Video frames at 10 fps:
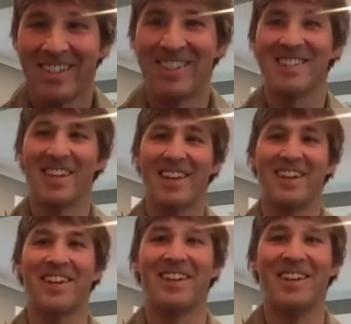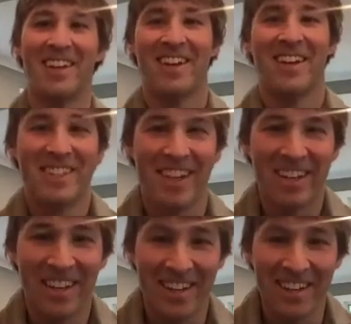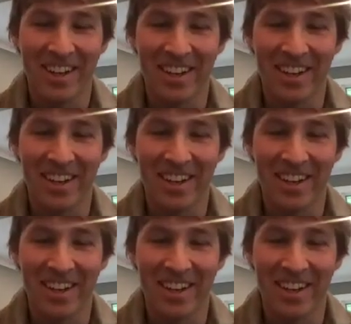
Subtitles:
is taking